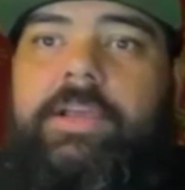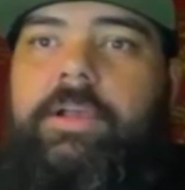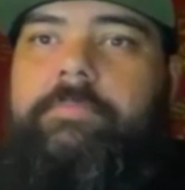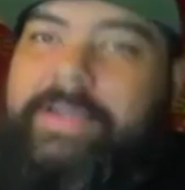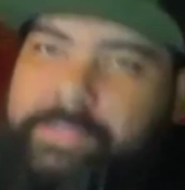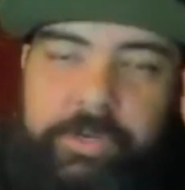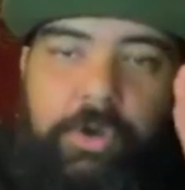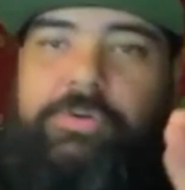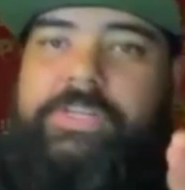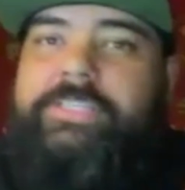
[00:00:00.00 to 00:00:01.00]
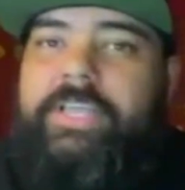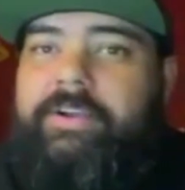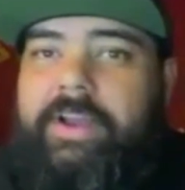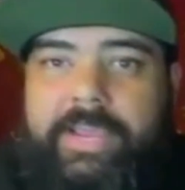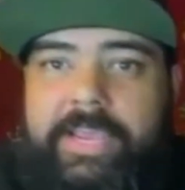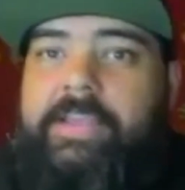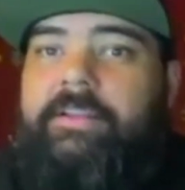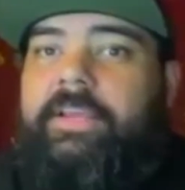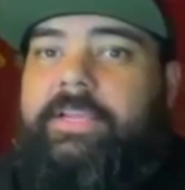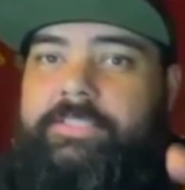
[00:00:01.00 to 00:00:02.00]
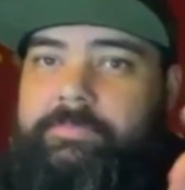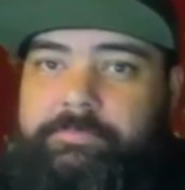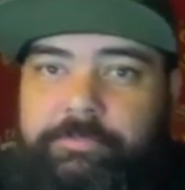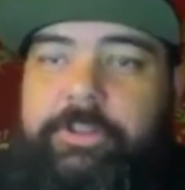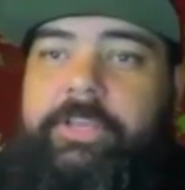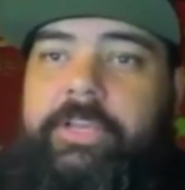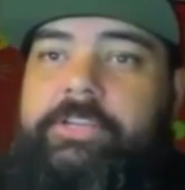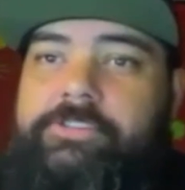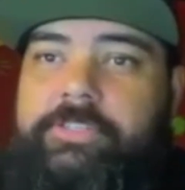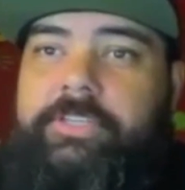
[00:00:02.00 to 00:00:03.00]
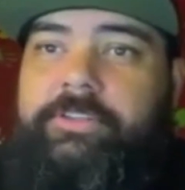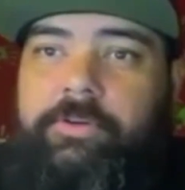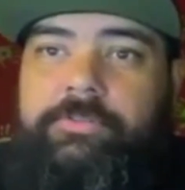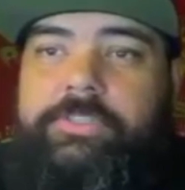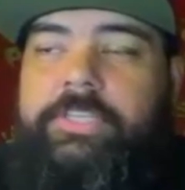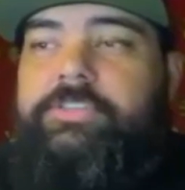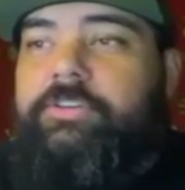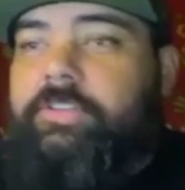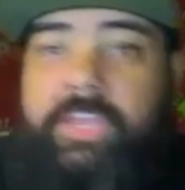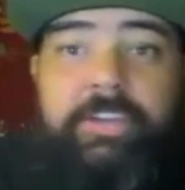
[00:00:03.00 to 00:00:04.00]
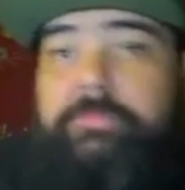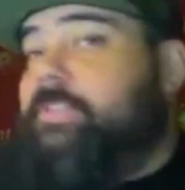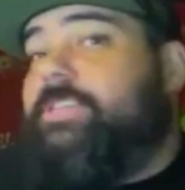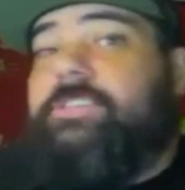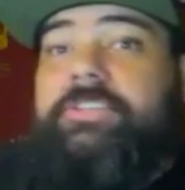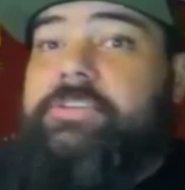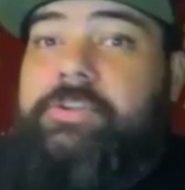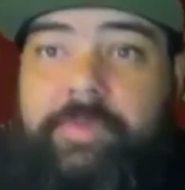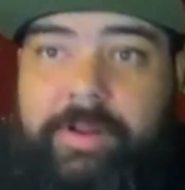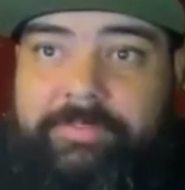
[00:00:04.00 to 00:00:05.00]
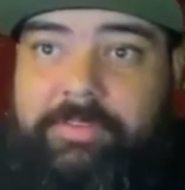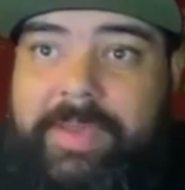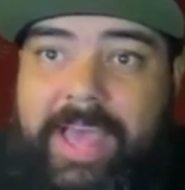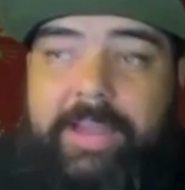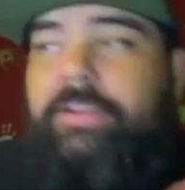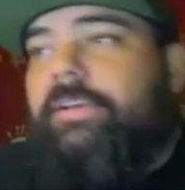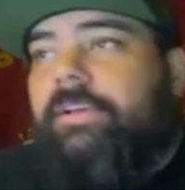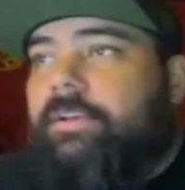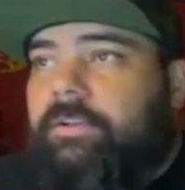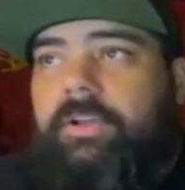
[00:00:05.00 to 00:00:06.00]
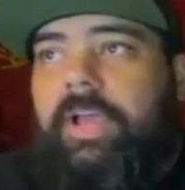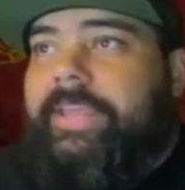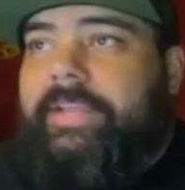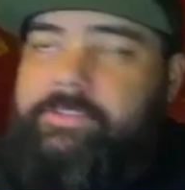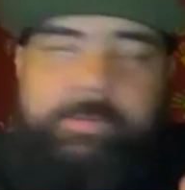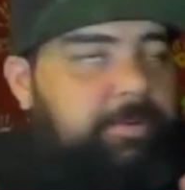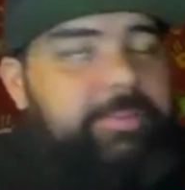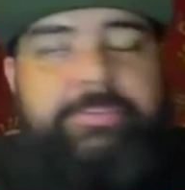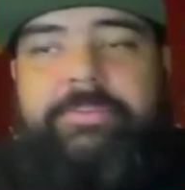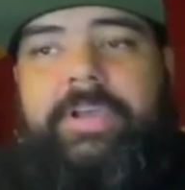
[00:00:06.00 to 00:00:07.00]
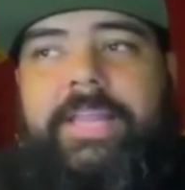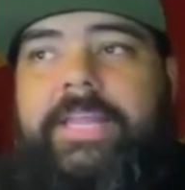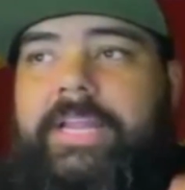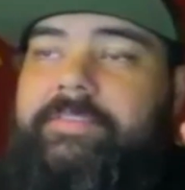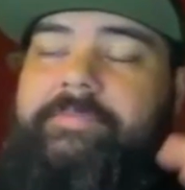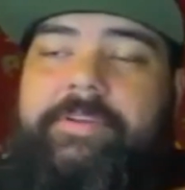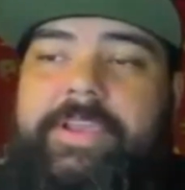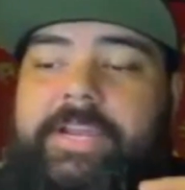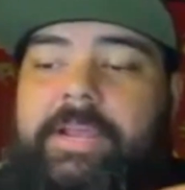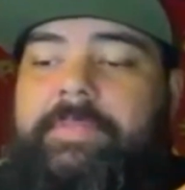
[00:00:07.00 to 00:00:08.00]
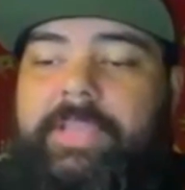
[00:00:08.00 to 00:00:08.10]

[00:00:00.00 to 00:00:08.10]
my tone is there, and I hit like some pretty interesting notes, and so they could potentially turn right off the bat. And then so I'm going through, and then at the very end, I'm like